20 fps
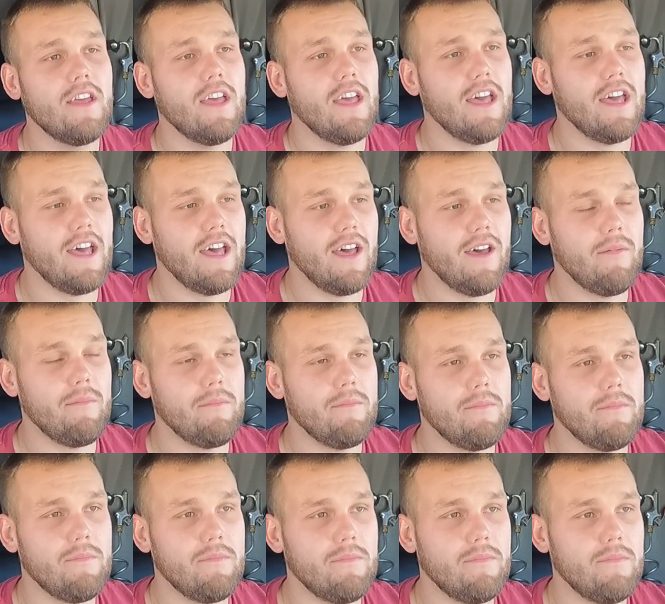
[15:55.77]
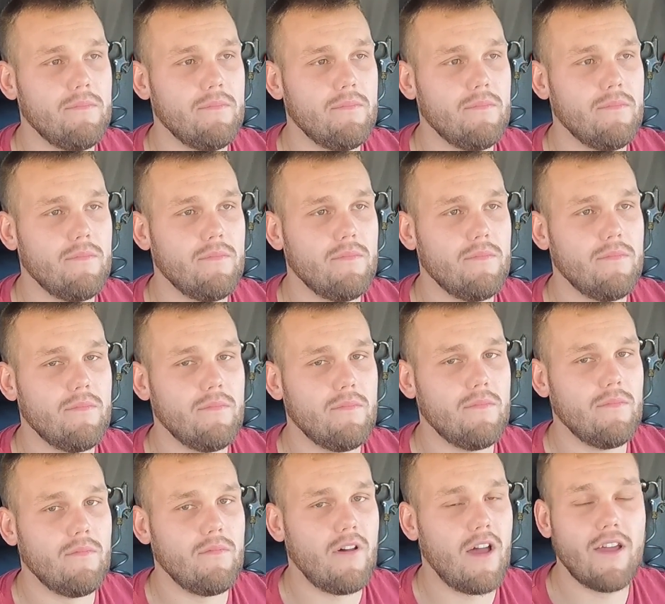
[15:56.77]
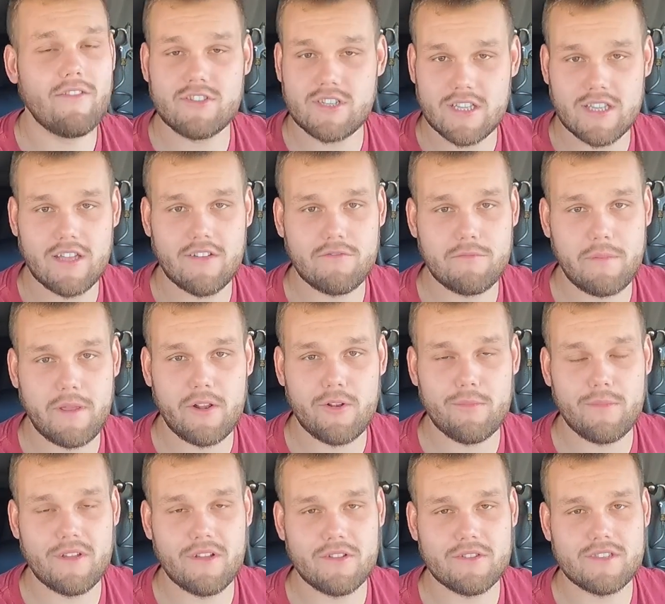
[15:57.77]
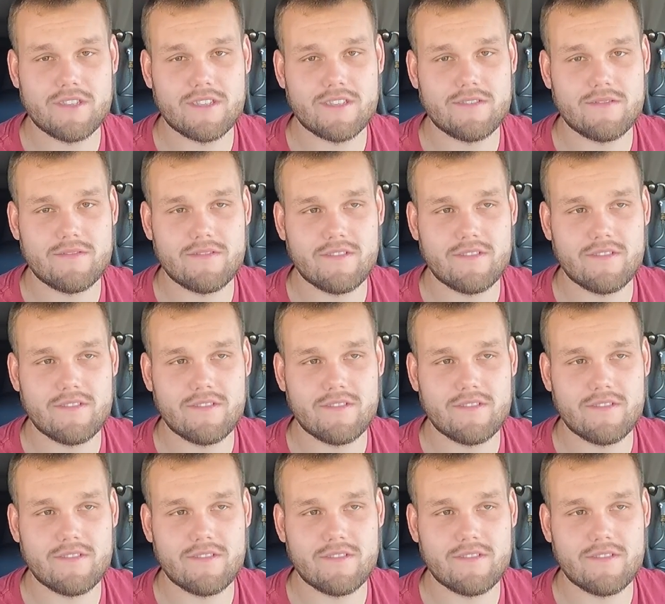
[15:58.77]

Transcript: Obviously love Peterbilts.